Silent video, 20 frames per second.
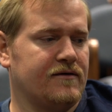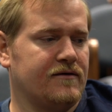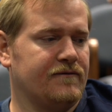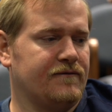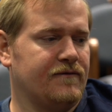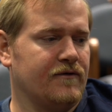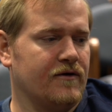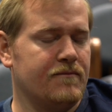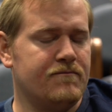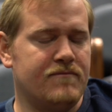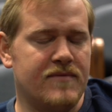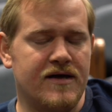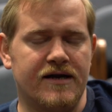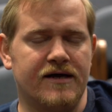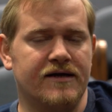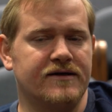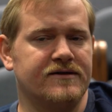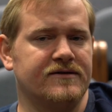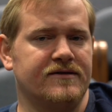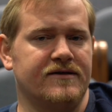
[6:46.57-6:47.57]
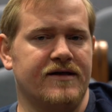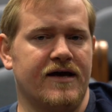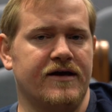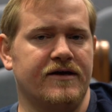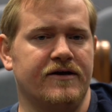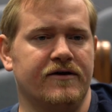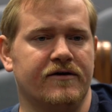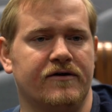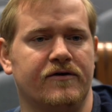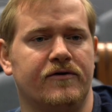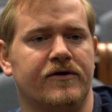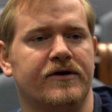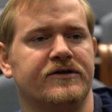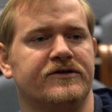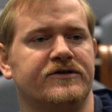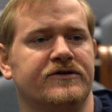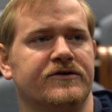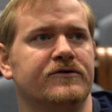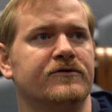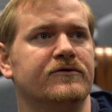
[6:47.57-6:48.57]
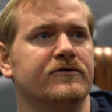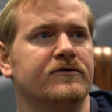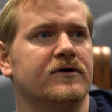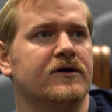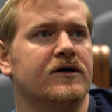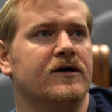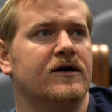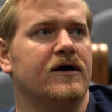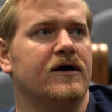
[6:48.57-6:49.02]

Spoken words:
for a minute that you're going to